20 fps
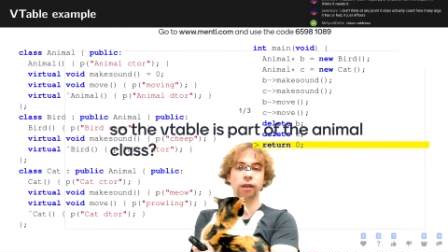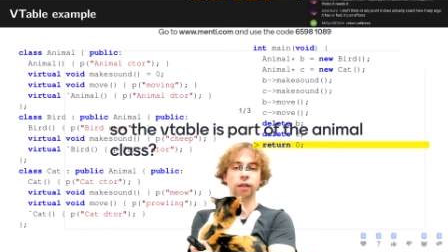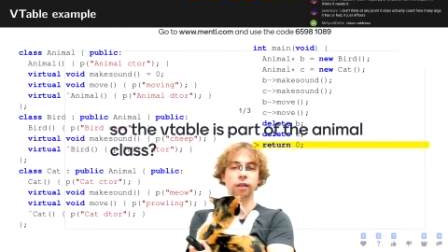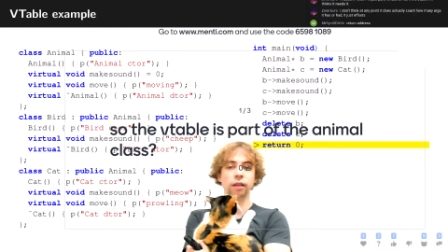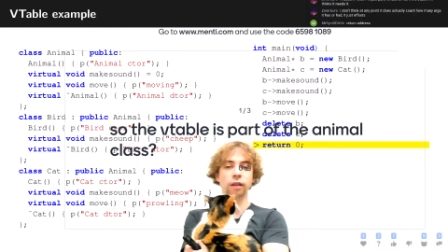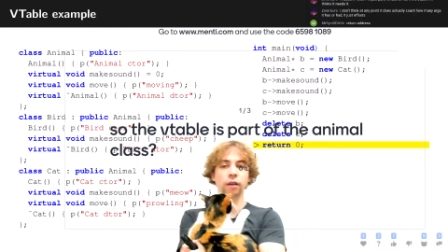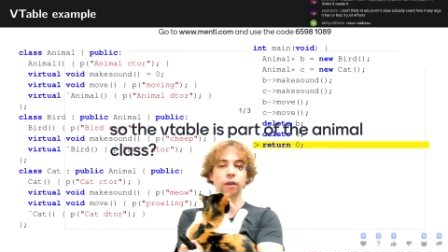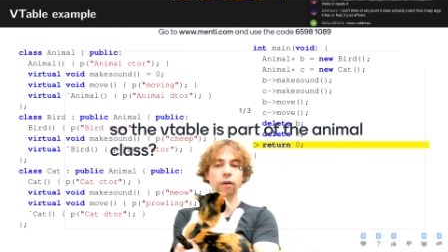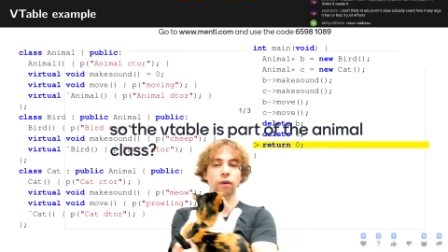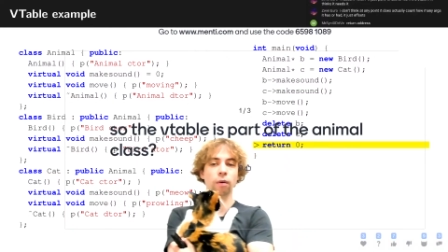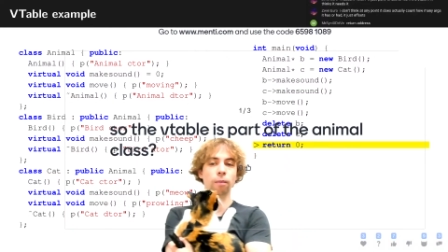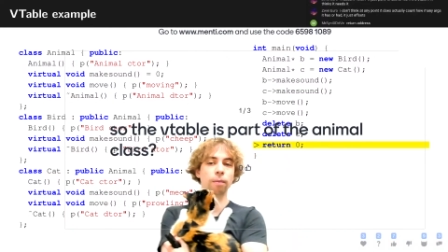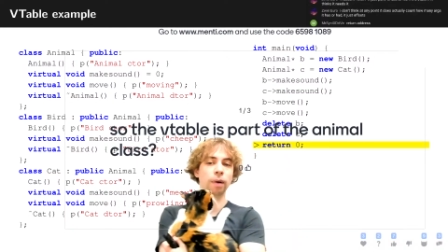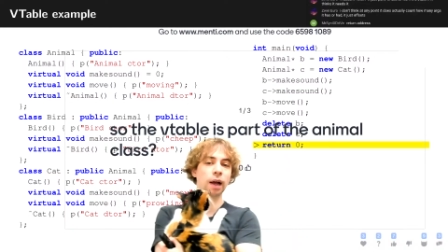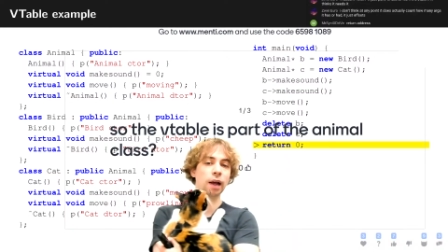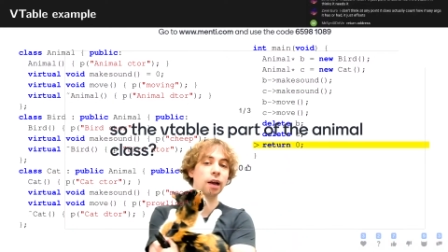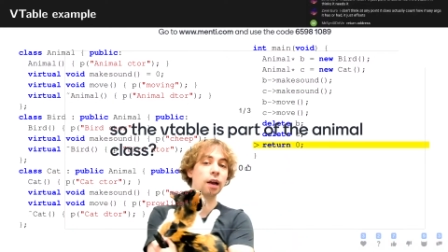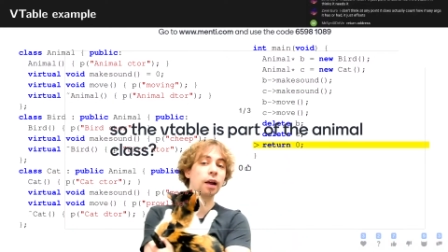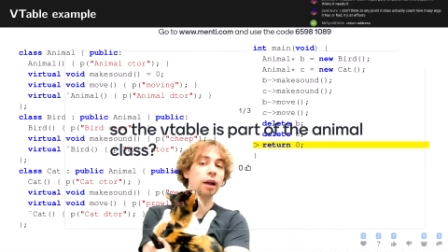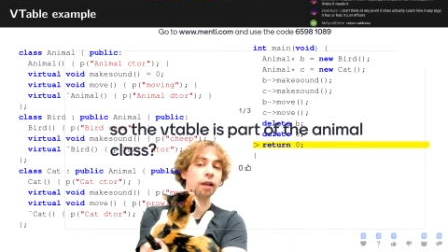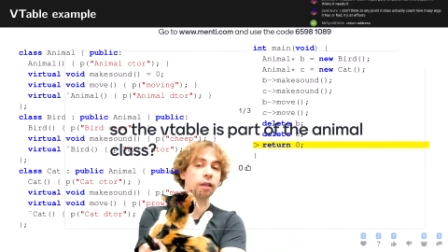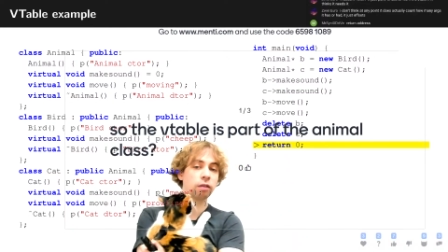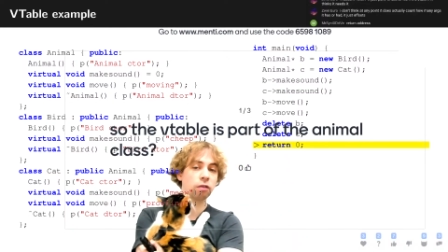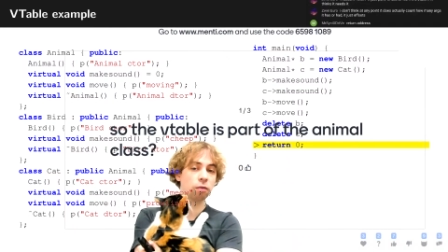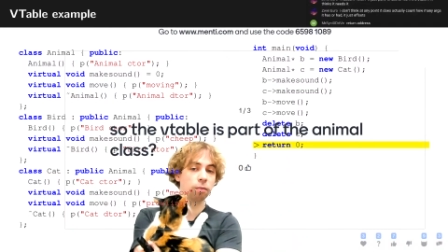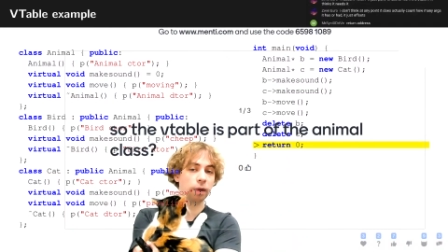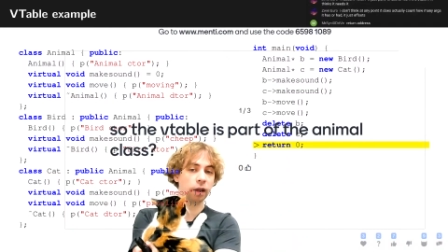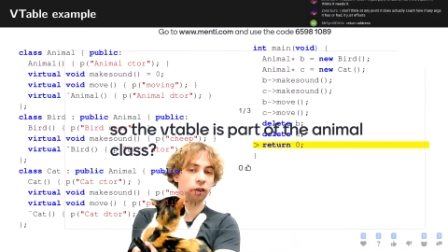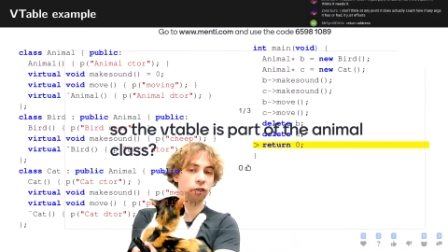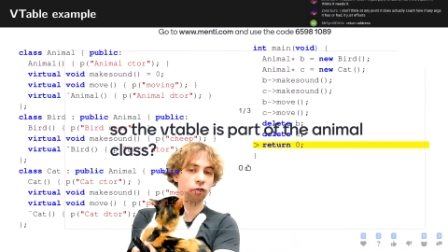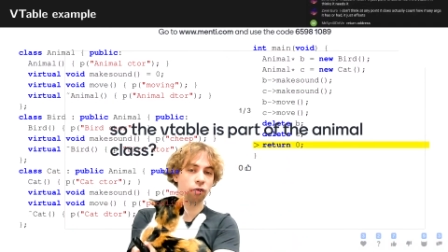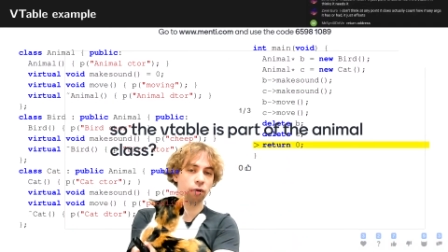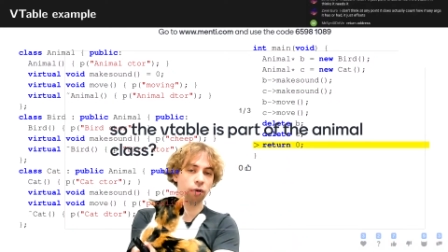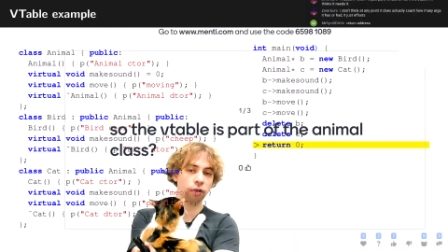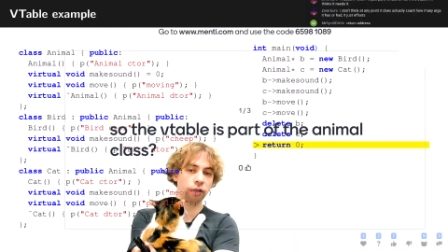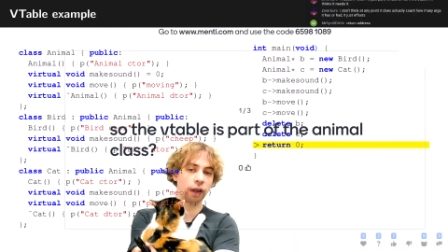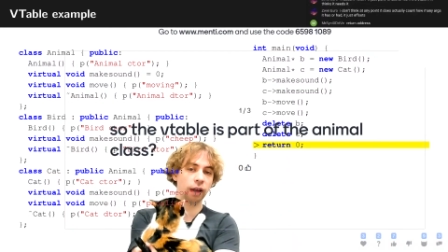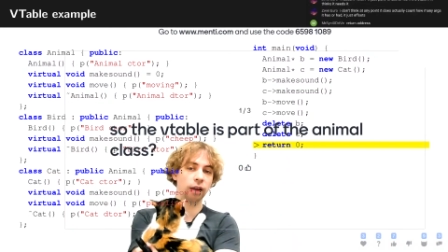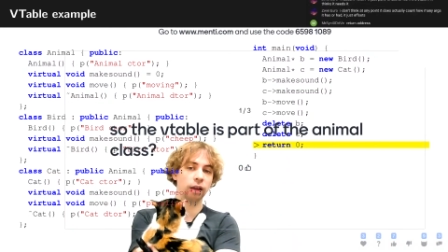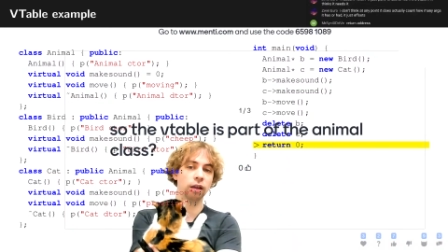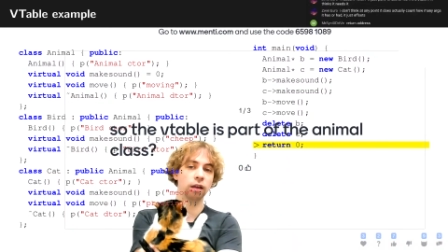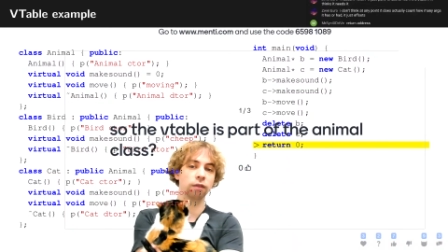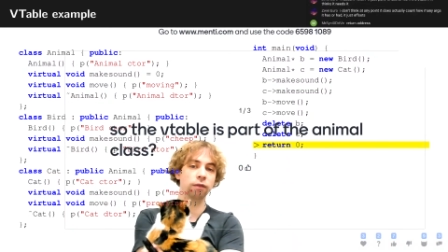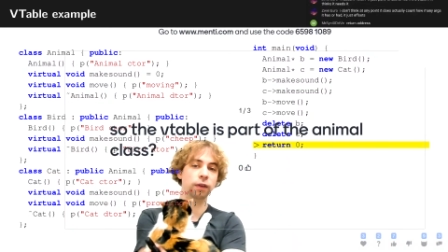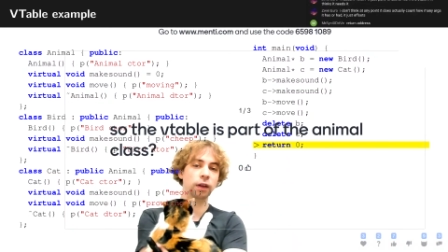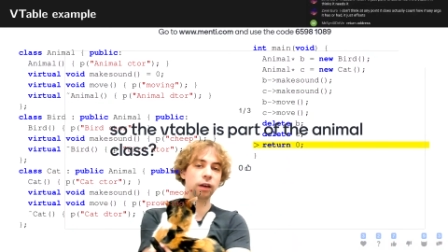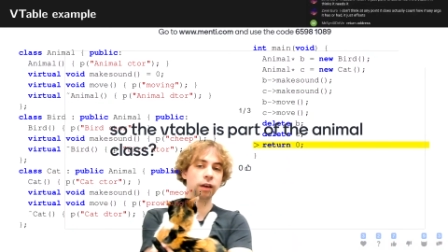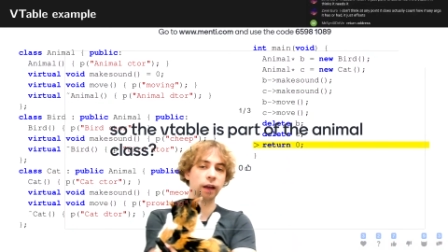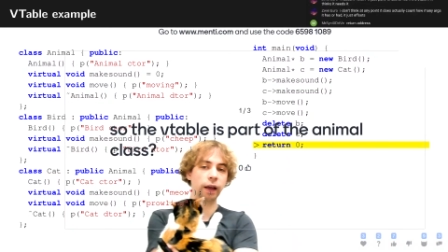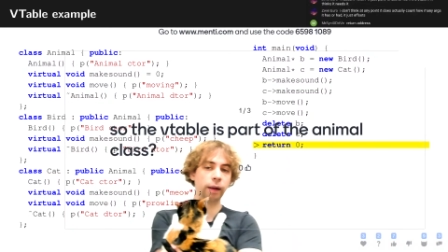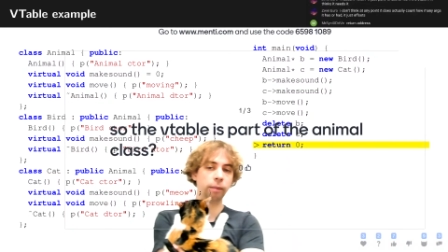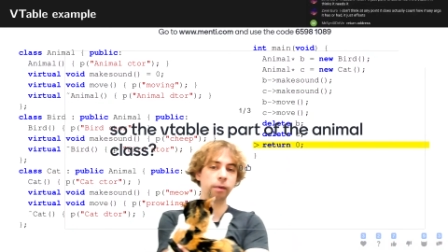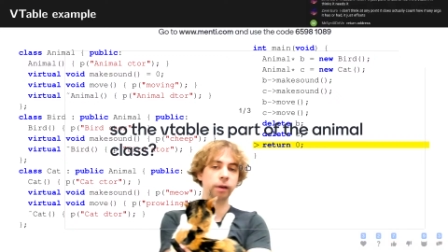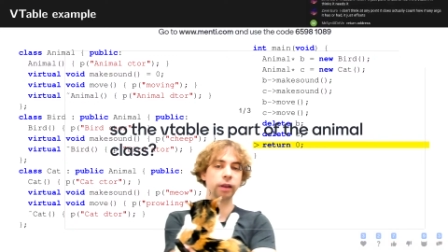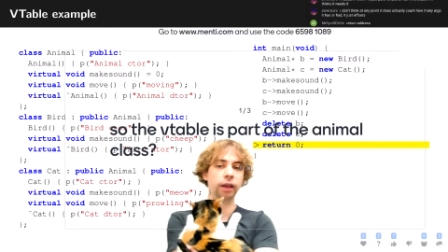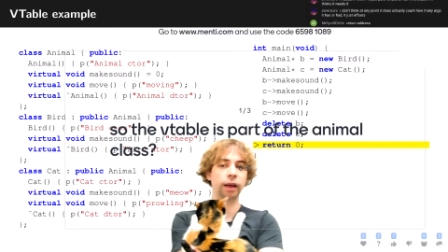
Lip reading: the compiler has to make sure that in the VTable